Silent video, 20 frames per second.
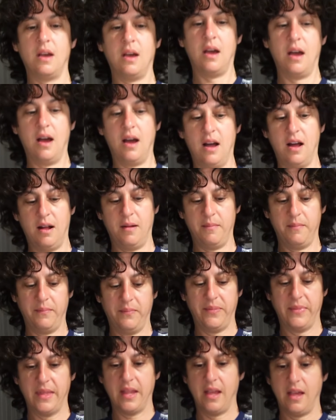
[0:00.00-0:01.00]
and
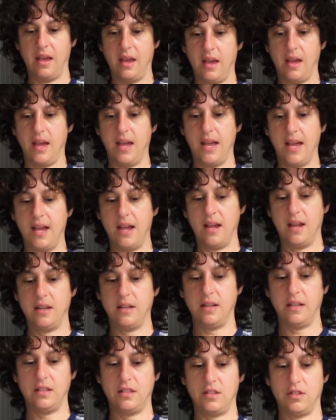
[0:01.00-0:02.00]

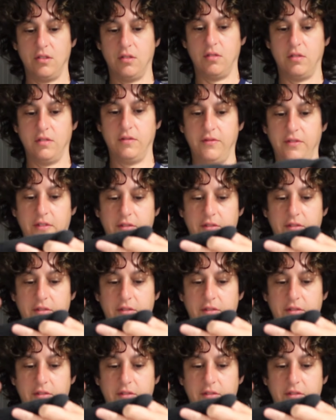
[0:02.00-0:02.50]
it sold for